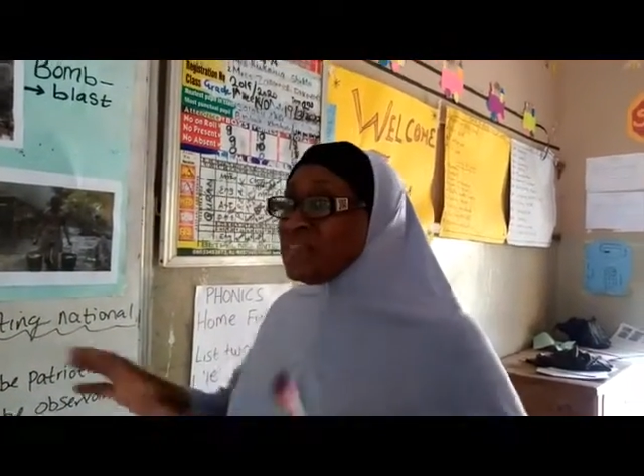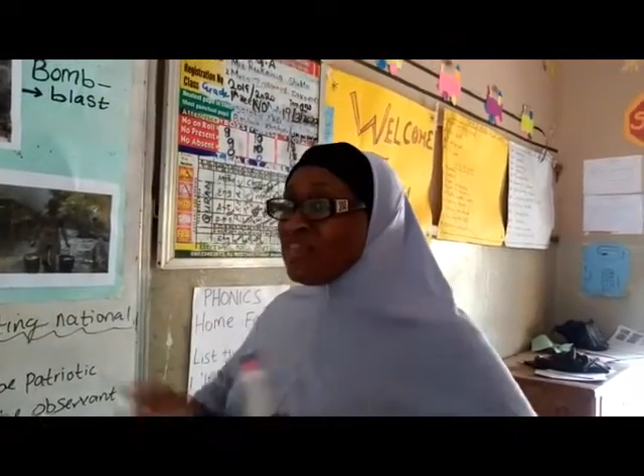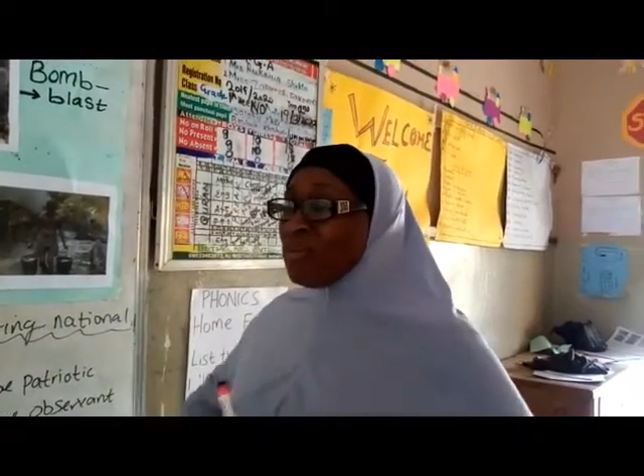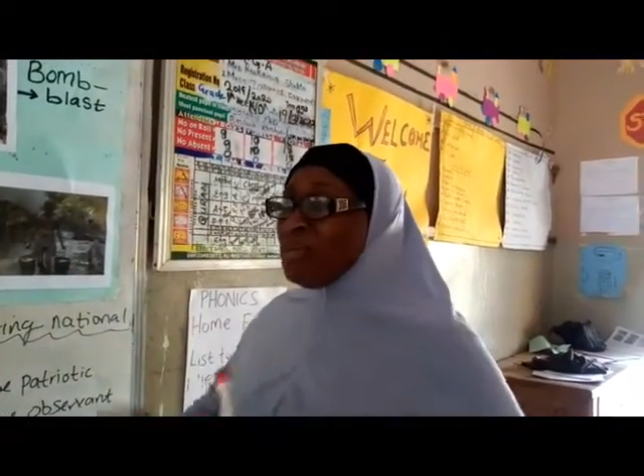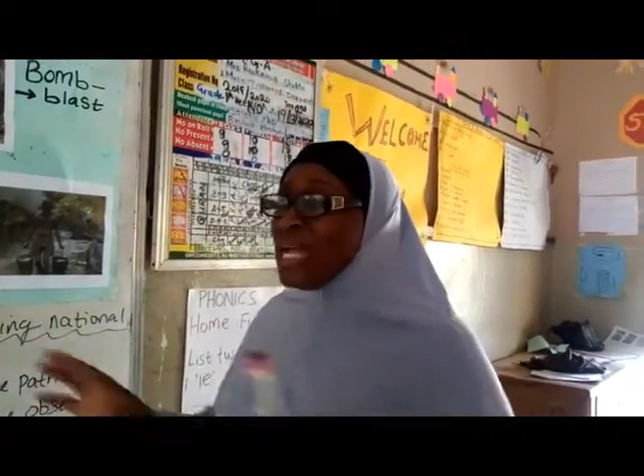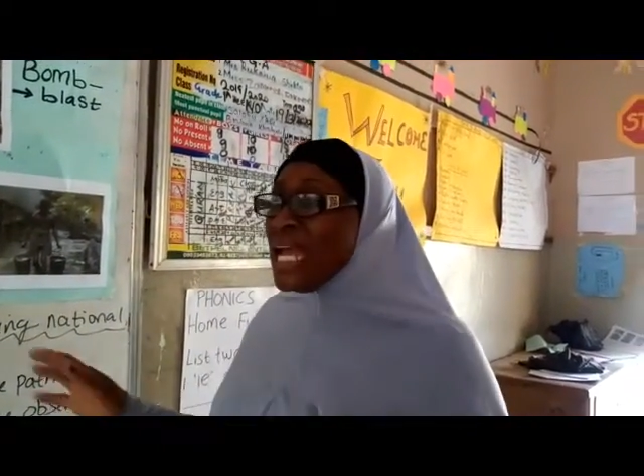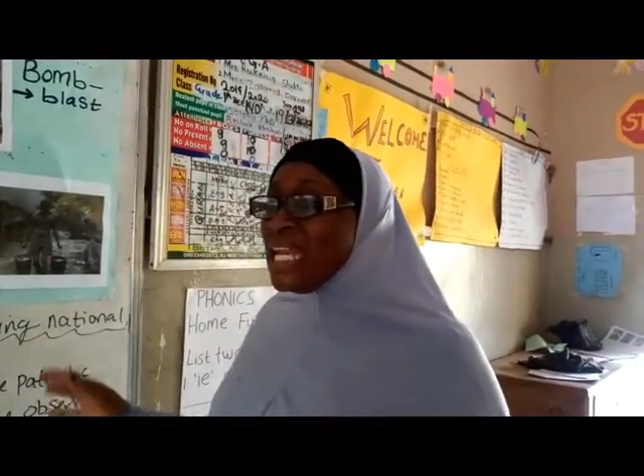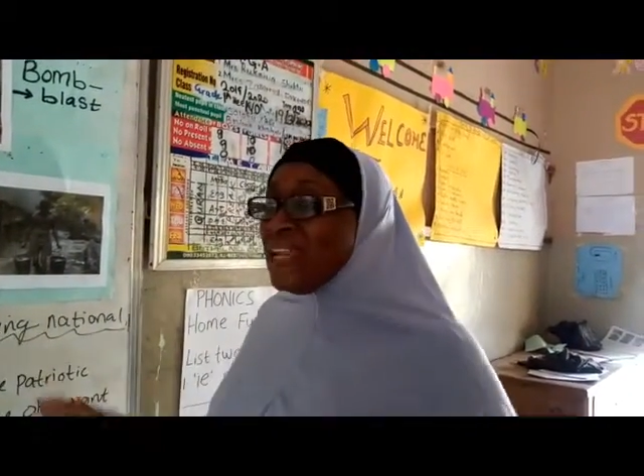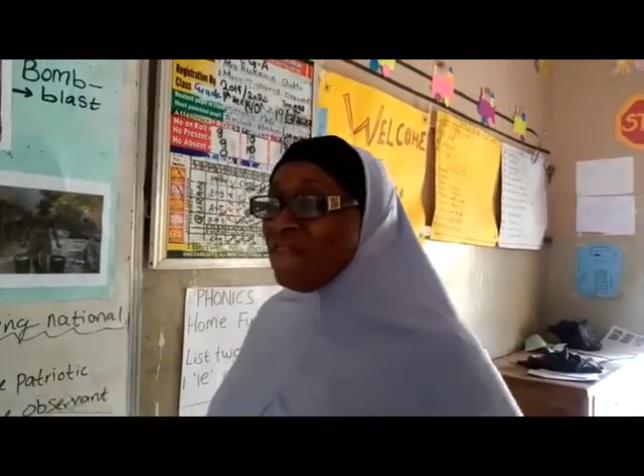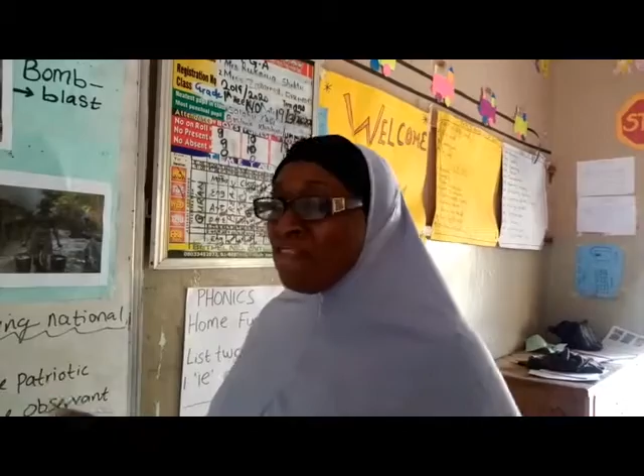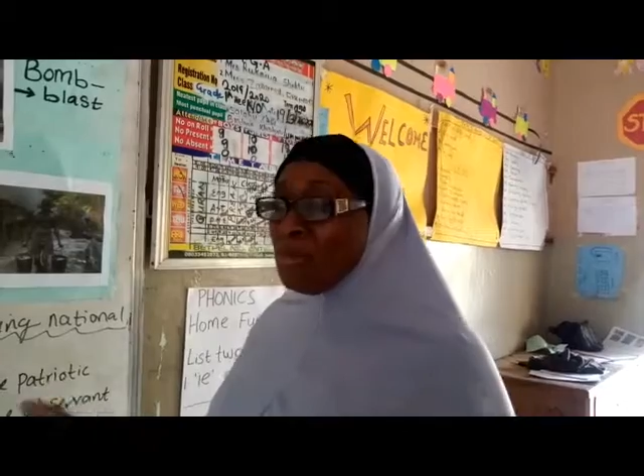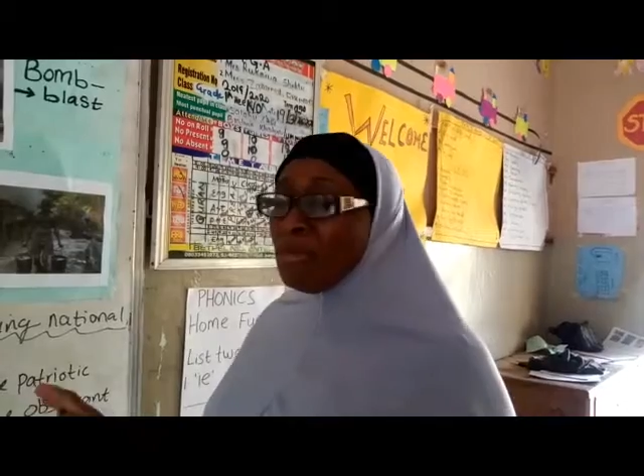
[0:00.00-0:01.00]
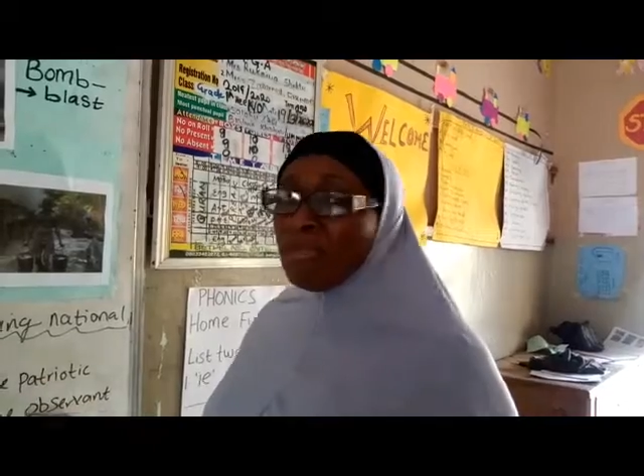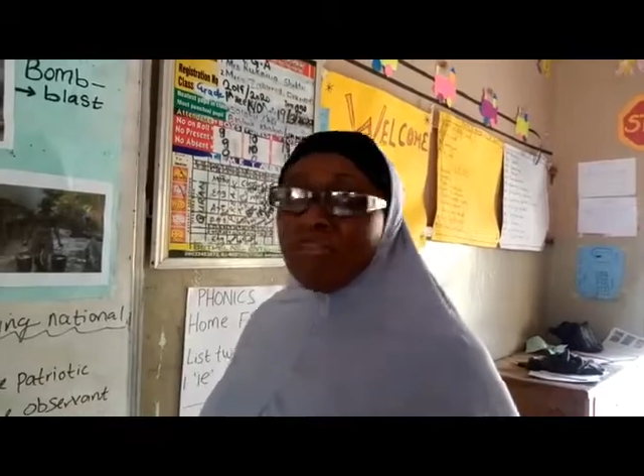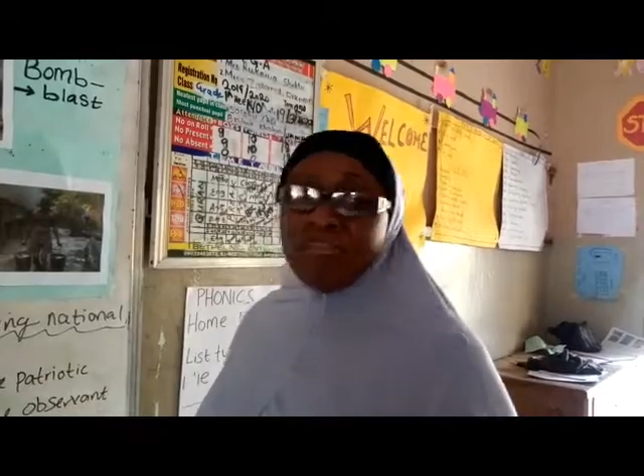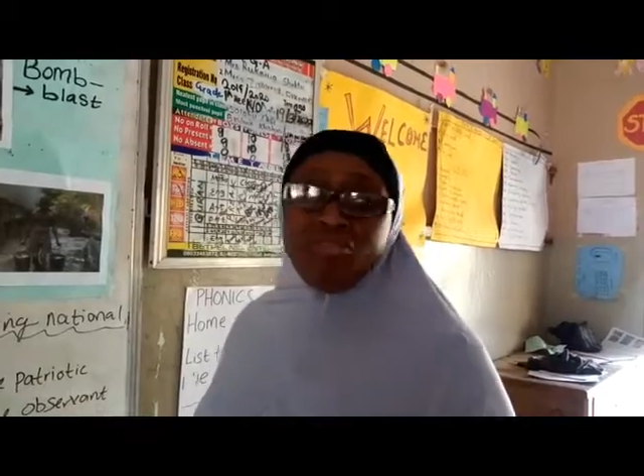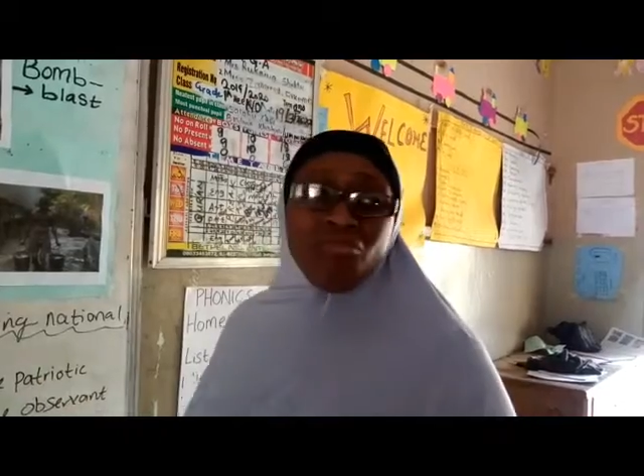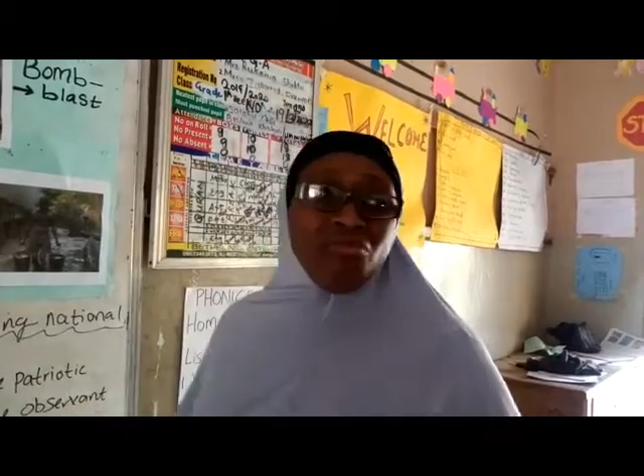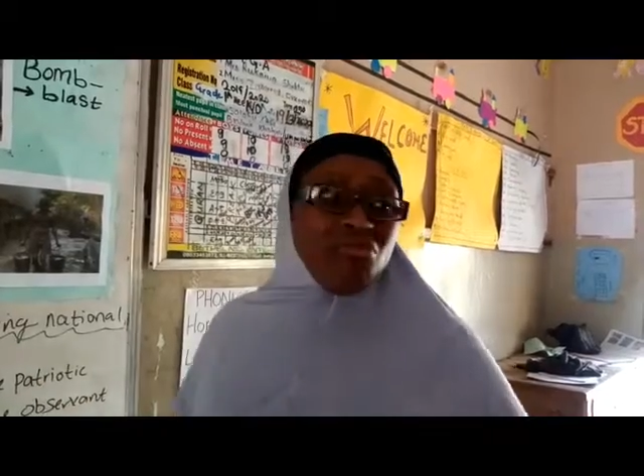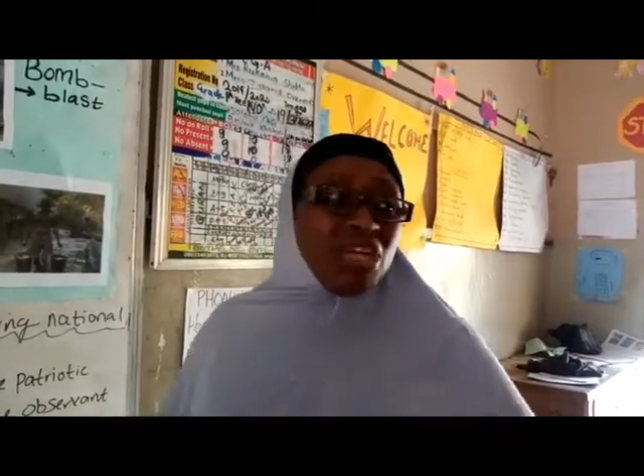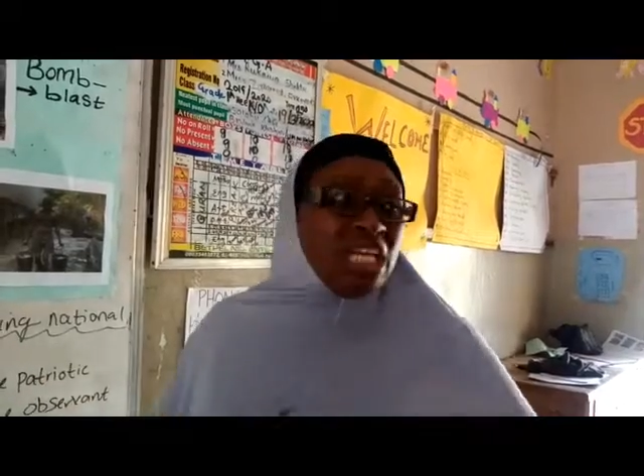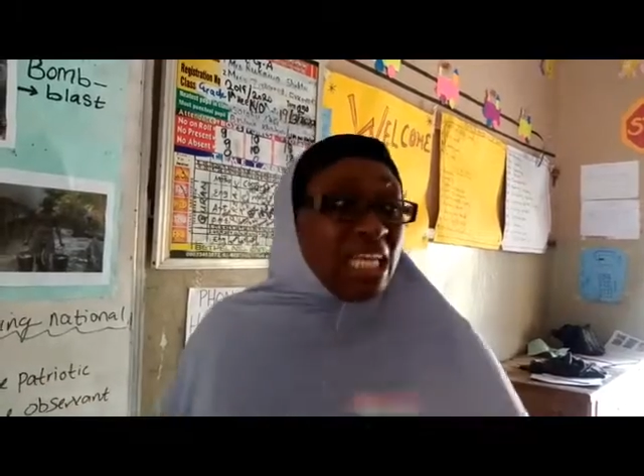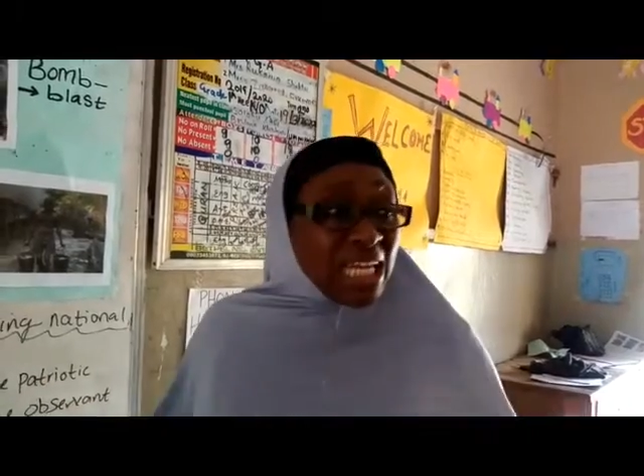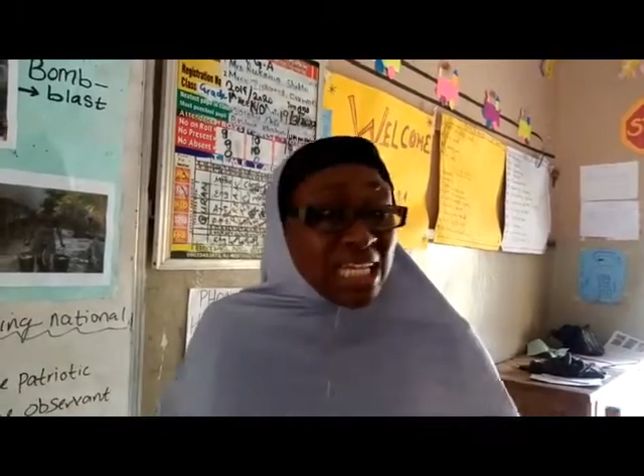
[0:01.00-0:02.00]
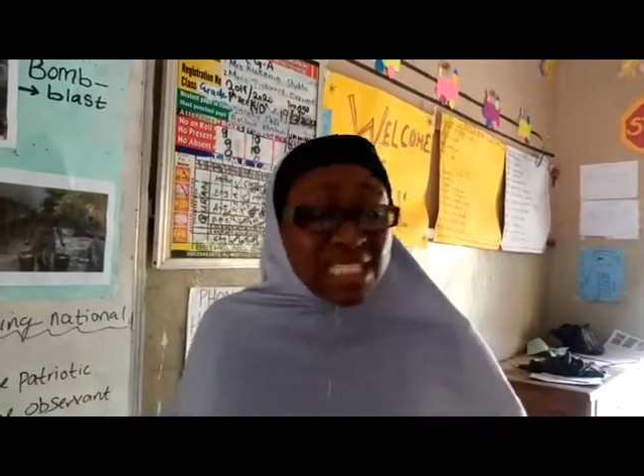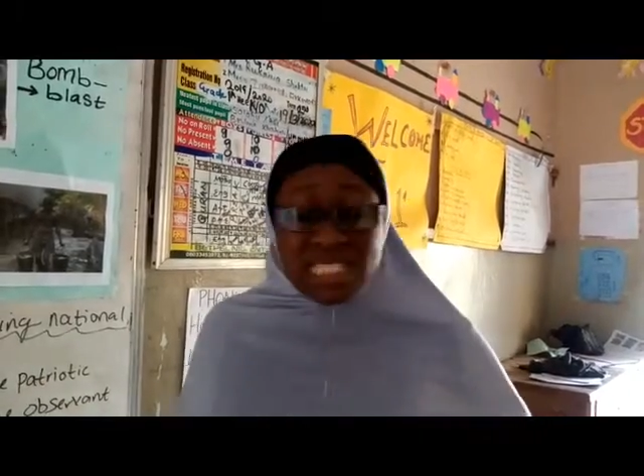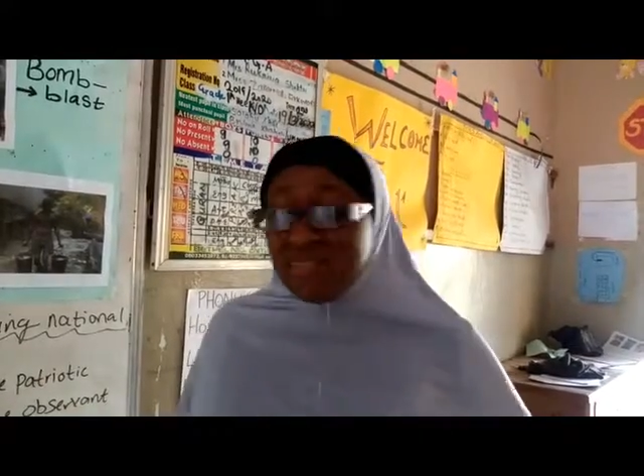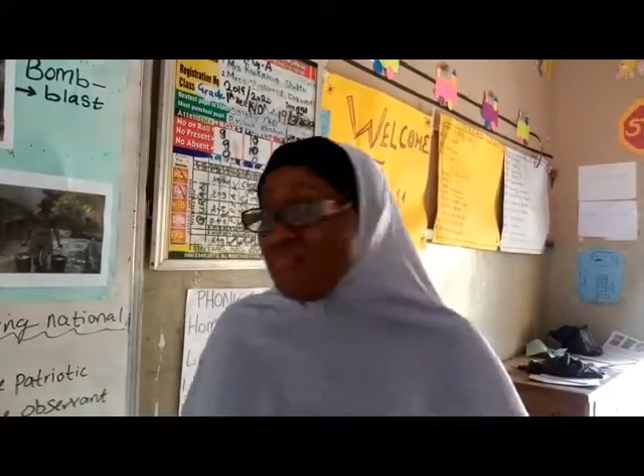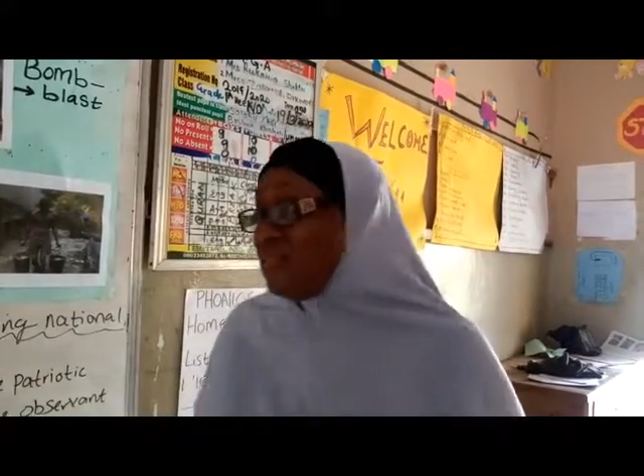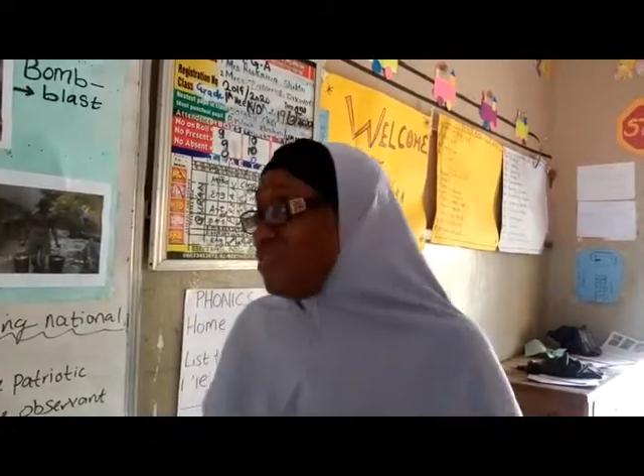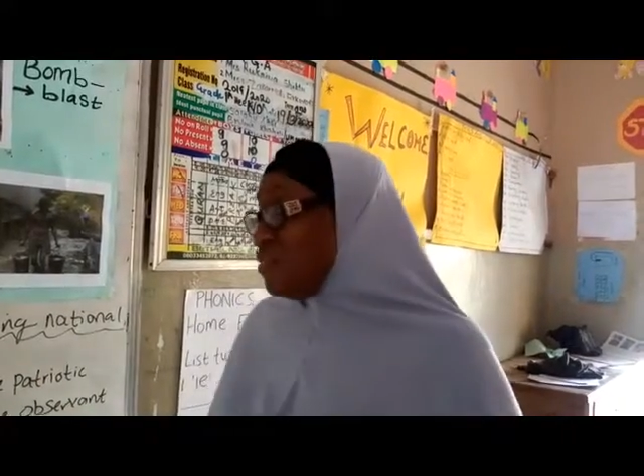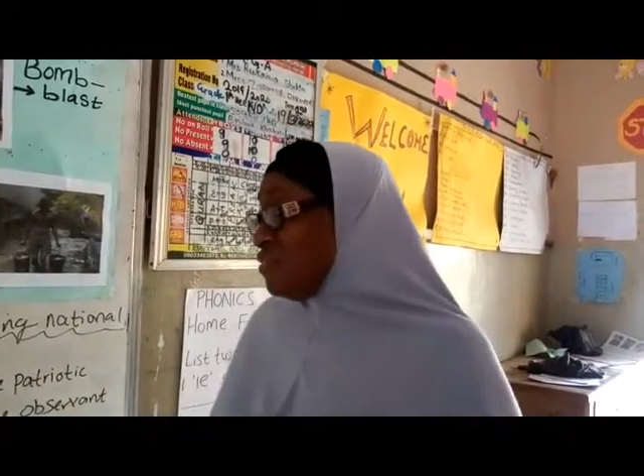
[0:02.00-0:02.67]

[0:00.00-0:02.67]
from any form of negative